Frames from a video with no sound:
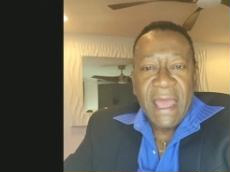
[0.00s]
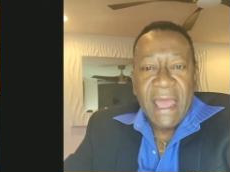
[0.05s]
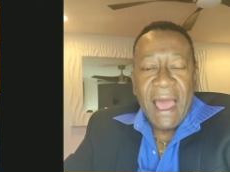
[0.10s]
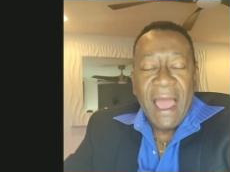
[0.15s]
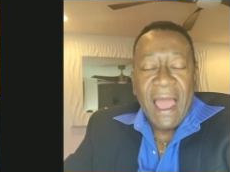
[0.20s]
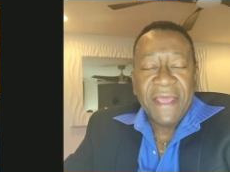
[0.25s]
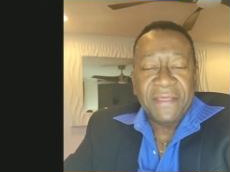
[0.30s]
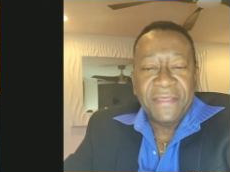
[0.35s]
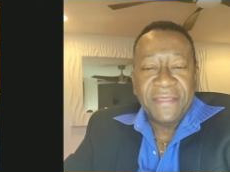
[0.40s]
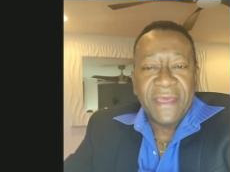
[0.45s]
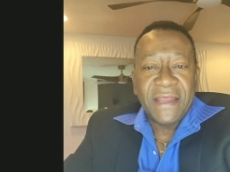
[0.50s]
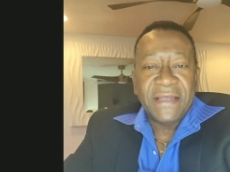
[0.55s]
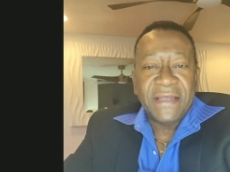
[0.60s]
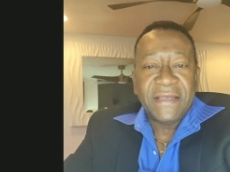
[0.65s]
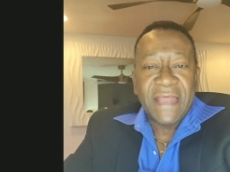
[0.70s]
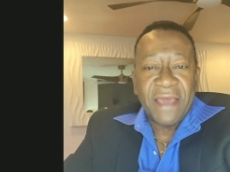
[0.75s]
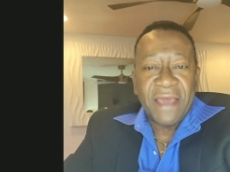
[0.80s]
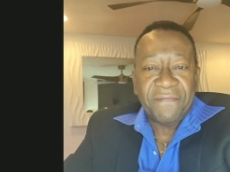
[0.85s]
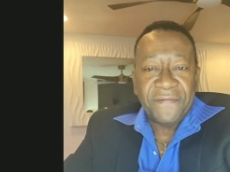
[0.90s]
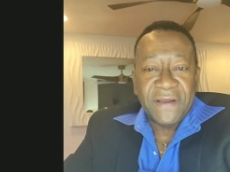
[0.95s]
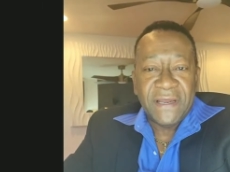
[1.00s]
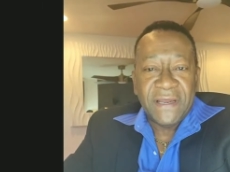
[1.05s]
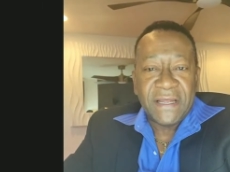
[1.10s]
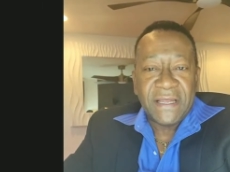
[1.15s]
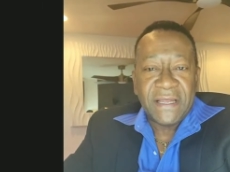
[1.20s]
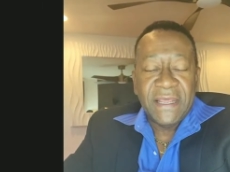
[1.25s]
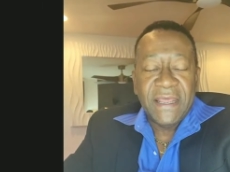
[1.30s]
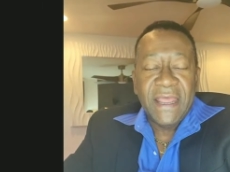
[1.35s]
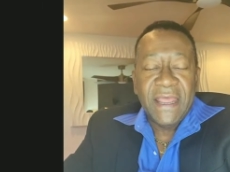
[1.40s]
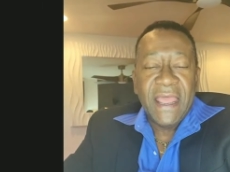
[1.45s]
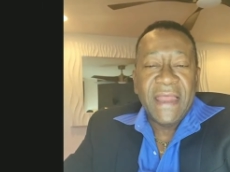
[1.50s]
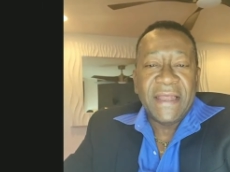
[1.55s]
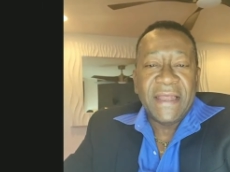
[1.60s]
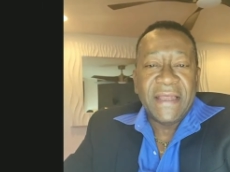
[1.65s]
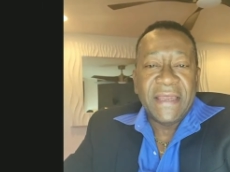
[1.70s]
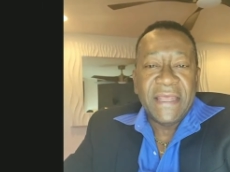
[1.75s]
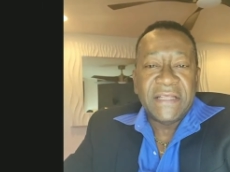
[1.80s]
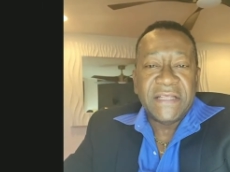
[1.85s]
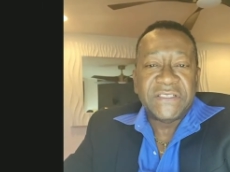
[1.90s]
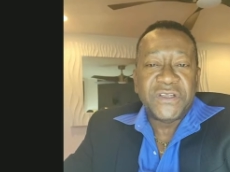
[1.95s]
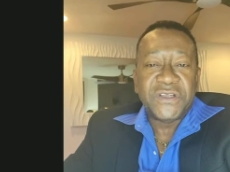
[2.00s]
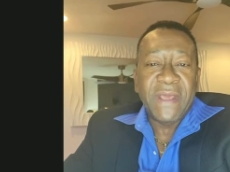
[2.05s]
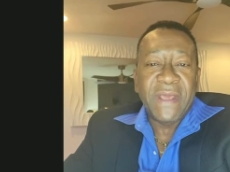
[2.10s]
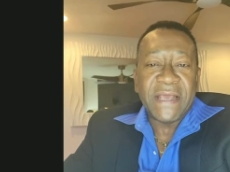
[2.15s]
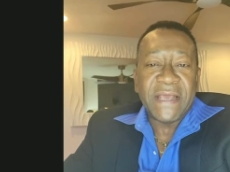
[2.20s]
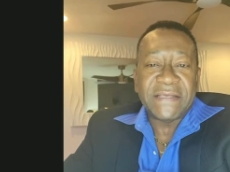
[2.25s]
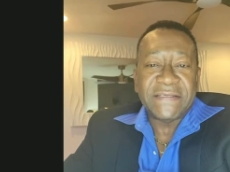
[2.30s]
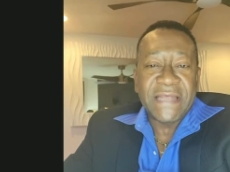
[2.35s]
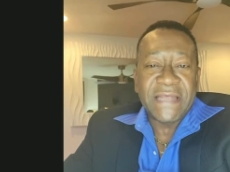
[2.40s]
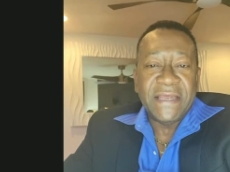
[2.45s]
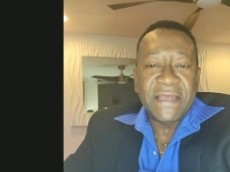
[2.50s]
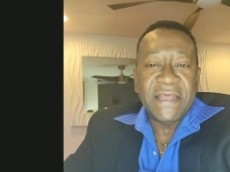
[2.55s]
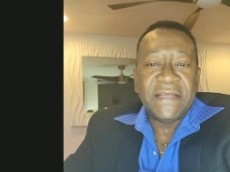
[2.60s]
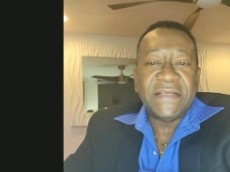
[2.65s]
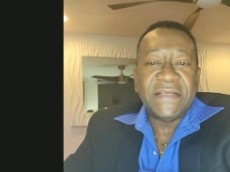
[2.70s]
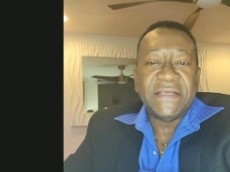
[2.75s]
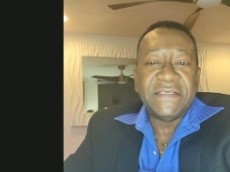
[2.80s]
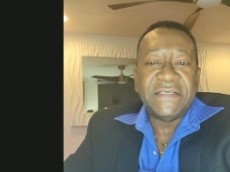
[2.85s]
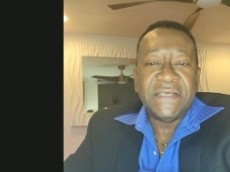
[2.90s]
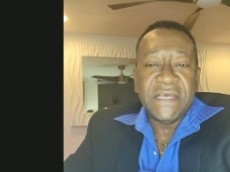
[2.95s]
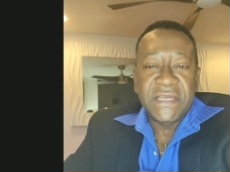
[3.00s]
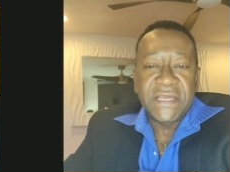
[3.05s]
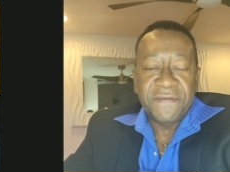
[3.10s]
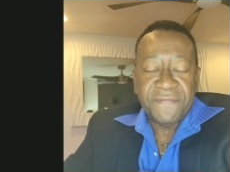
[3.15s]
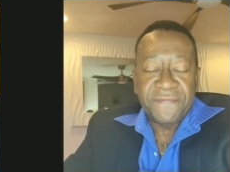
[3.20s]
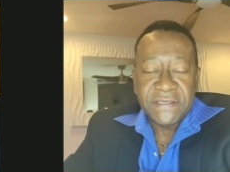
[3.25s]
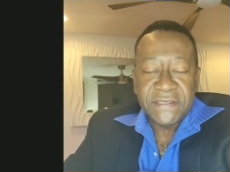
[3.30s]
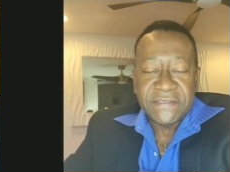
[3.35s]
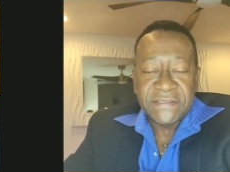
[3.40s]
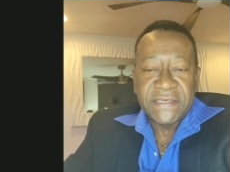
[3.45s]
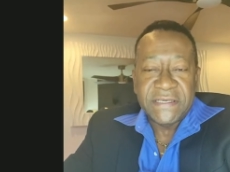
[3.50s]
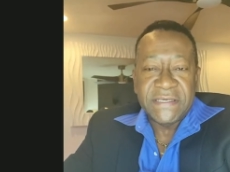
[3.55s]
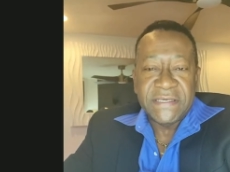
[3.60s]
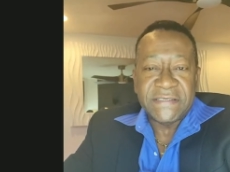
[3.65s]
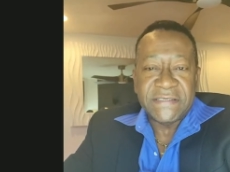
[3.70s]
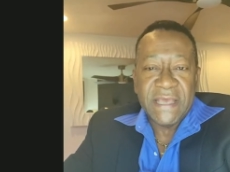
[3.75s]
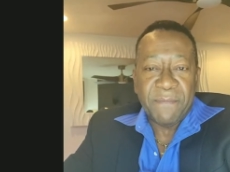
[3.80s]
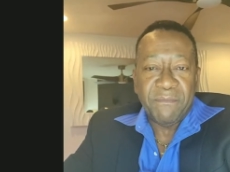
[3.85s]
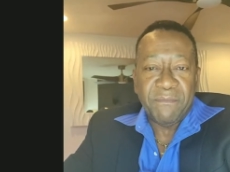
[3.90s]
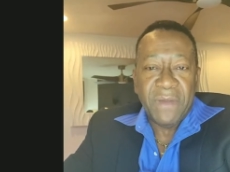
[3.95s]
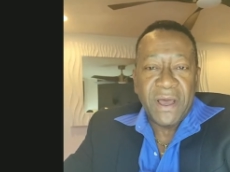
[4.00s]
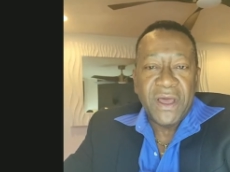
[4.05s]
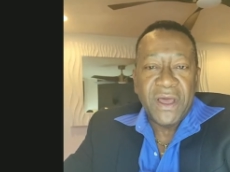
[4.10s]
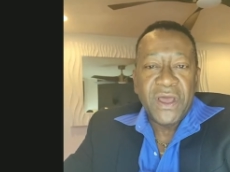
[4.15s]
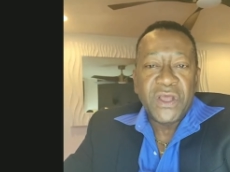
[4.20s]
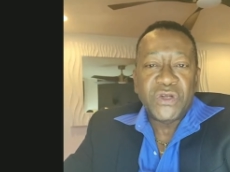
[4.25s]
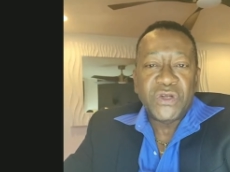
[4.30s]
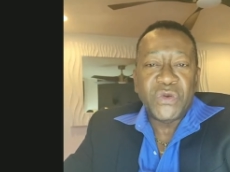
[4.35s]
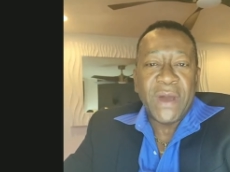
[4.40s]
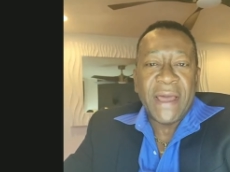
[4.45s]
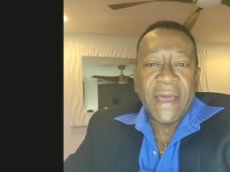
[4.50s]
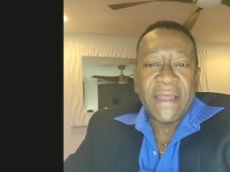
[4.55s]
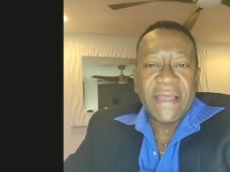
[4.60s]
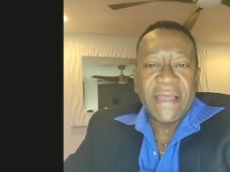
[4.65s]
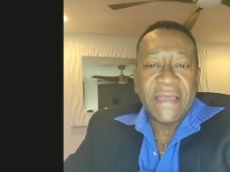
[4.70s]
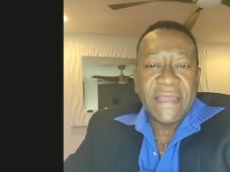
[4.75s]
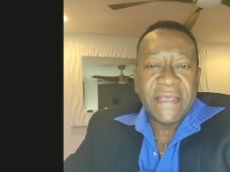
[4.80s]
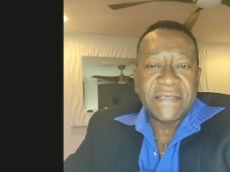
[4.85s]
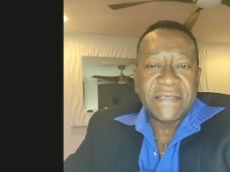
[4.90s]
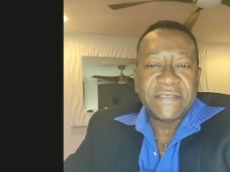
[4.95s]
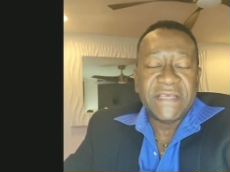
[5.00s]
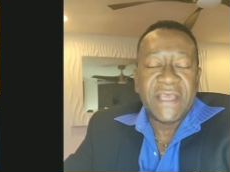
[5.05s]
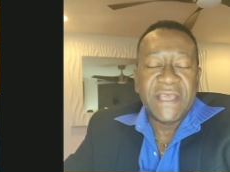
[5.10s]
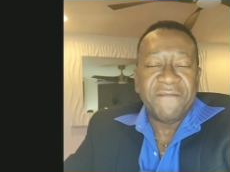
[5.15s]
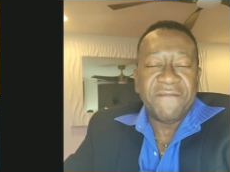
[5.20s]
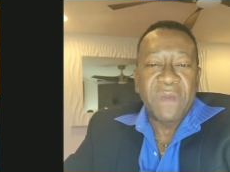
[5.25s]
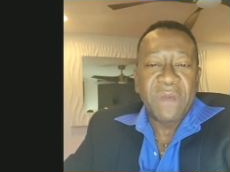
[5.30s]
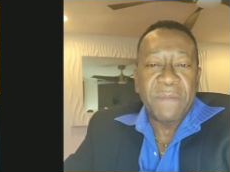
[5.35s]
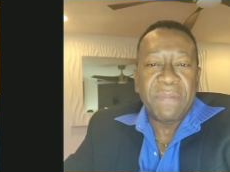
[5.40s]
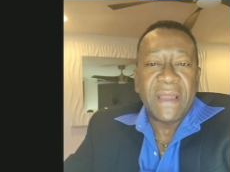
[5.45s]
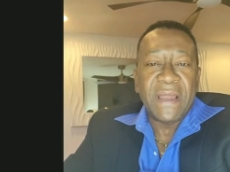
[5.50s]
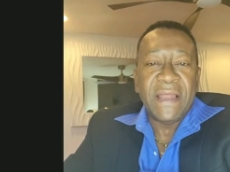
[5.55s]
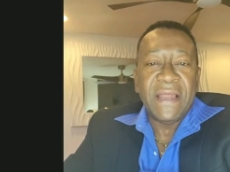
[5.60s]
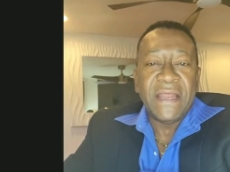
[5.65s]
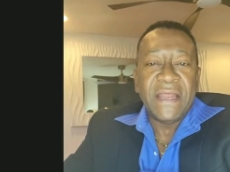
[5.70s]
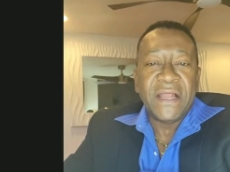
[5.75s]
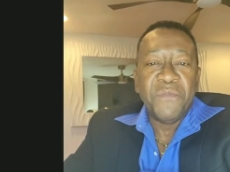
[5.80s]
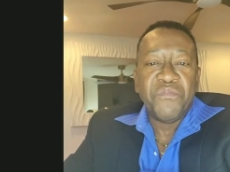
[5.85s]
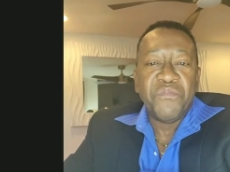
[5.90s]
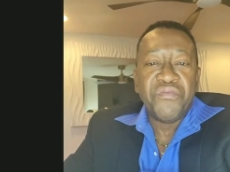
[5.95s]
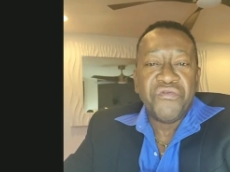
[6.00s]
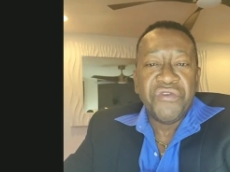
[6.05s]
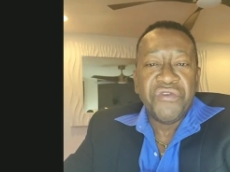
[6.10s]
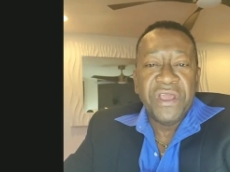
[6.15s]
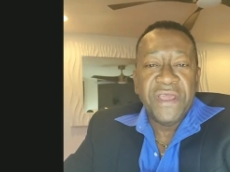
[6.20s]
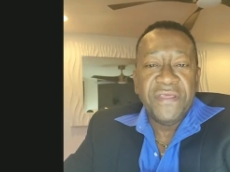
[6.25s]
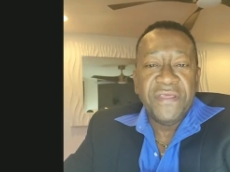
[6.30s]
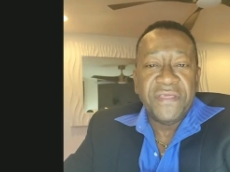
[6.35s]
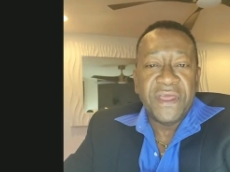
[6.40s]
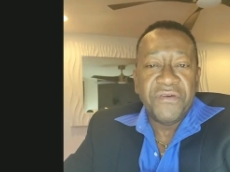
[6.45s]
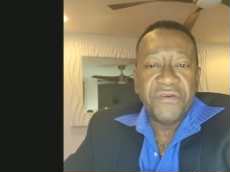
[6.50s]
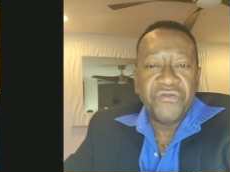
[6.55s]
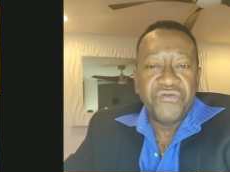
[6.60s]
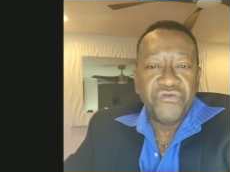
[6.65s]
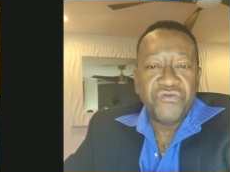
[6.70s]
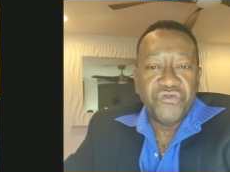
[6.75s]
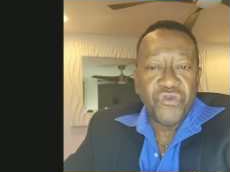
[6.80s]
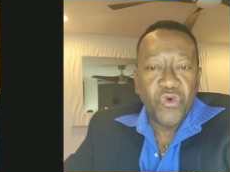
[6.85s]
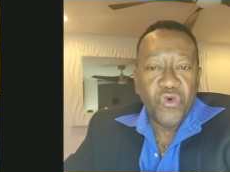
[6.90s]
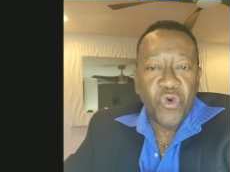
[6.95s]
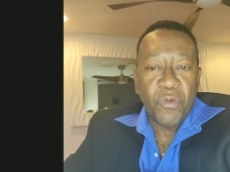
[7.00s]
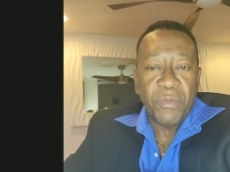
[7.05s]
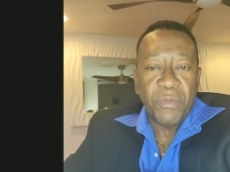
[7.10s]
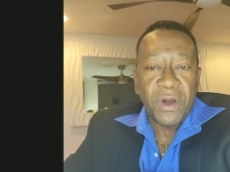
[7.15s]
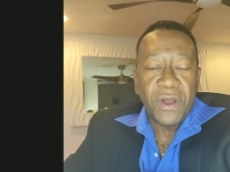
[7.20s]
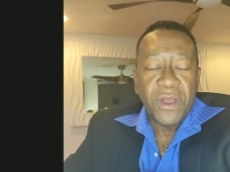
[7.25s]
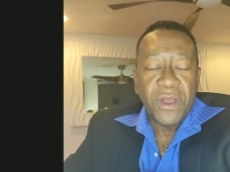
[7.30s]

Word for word: I think definitely it needs to be extended to 31st December to at least give people a little breathing room